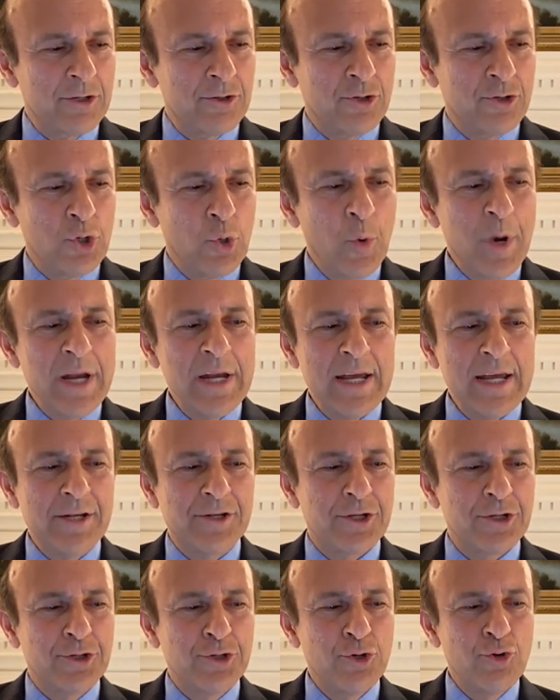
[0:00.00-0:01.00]
Do we
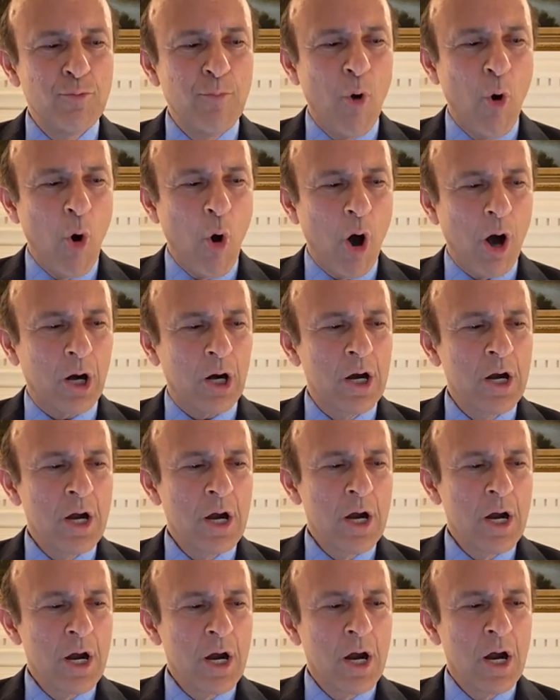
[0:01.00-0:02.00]
need to do more
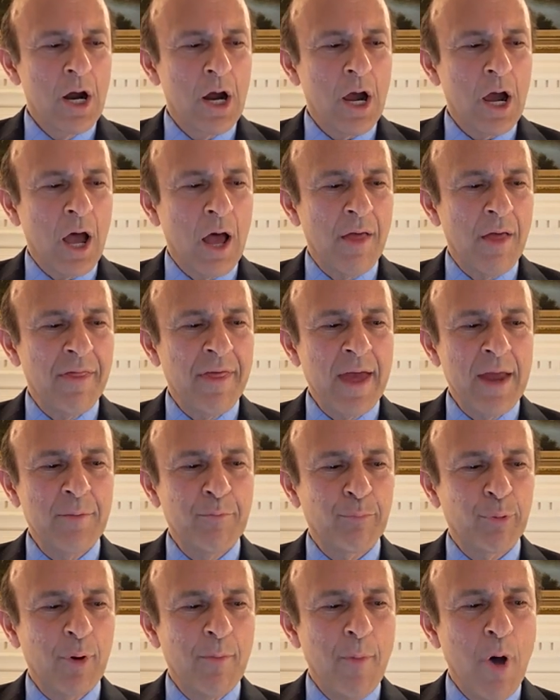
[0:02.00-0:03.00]
uh,
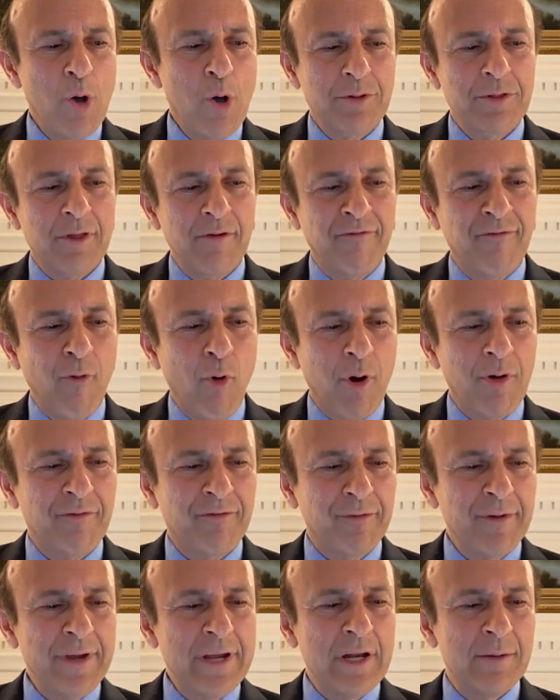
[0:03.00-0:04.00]
than promote the four
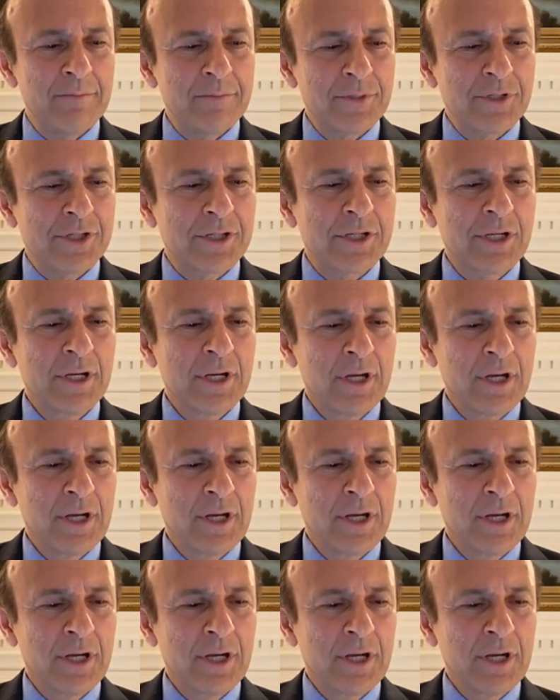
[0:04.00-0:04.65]
freedoms?